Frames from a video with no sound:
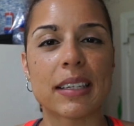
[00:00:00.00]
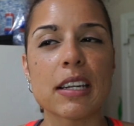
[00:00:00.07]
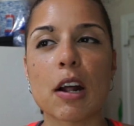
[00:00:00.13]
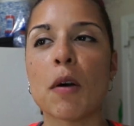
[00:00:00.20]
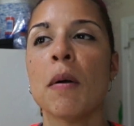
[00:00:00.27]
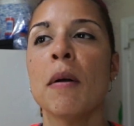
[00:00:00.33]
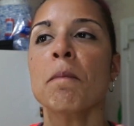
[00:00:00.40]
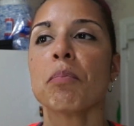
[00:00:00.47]
You
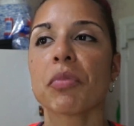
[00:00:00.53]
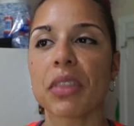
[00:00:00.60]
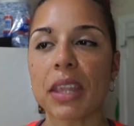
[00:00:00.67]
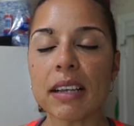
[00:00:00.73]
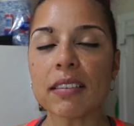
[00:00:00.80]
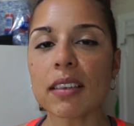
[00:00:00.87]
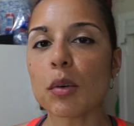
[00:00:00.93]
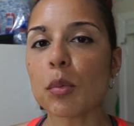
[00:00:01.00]
know,
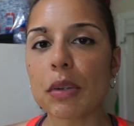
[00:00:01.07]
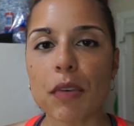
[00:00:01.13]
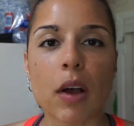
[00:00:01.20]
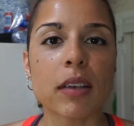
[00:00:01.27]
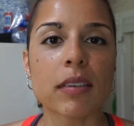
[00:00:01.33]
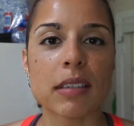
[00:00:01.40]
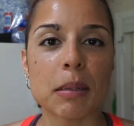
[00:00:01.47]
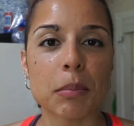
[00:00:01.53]
things that we've
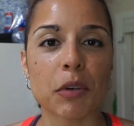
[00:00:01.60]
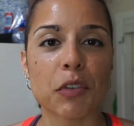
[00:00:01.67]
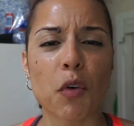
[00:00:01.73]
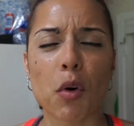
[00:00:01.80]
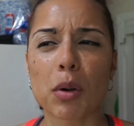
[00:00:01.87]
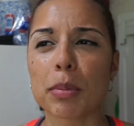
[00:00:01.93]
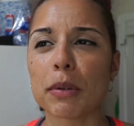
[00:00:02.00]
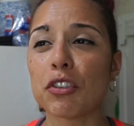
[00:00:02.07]
all seen
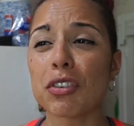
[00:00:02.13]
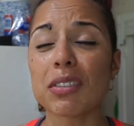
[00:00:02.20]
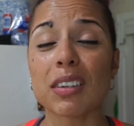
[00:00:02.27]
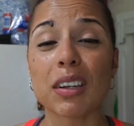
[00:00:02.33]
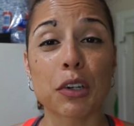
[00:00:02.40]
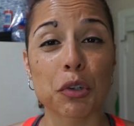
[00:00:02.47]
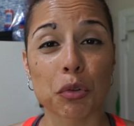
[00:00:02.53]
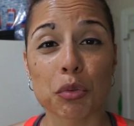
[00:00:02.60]
before, but just
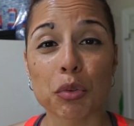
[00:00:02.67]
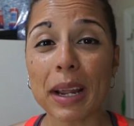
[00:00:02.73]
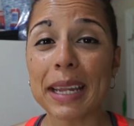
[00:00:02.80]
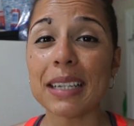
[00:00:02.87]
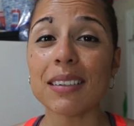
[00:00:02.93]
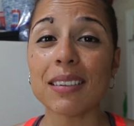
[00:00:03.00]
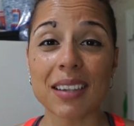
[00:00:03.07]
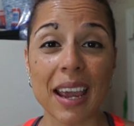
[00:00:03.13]
a
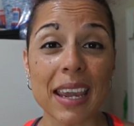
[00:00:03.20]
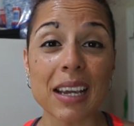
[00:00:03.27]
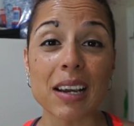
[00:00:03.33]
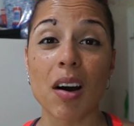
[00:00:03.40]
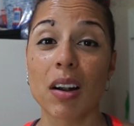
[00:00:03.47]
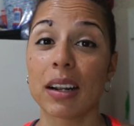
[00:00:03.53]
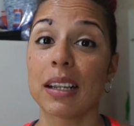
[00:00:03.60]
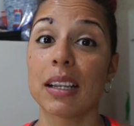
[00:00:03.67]
great take
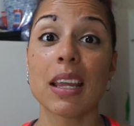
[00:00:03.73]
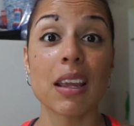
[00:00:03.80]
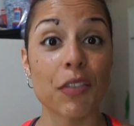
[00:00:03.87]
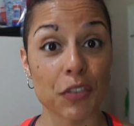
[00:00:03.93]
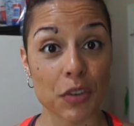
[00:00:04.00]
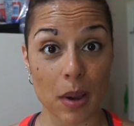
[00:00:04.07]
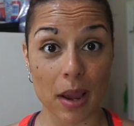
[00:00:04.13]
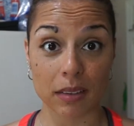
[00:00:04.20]
on it,
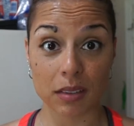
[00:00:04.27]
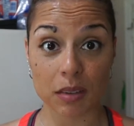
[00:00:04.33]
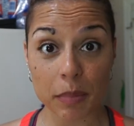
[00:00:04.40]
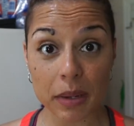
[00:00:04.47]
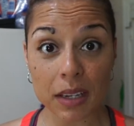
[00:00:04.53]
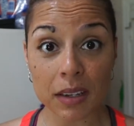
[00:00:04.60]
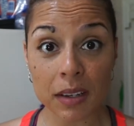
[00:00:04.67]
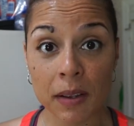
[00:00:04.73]
if you ask
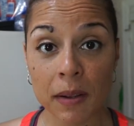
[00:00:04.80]
me.